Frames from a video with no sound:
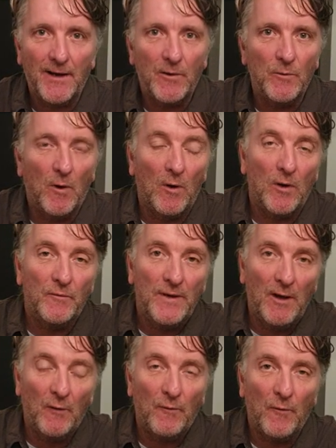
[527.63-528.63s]
on a roll of
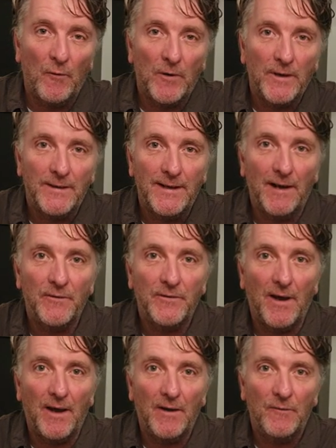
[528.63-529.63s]
Ilford
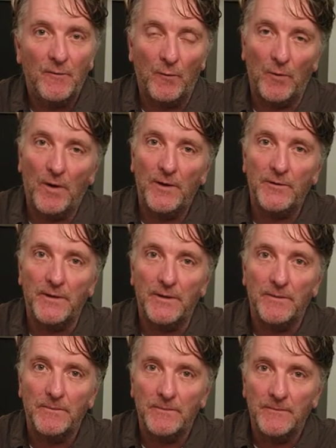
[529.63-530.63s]
Delta 400,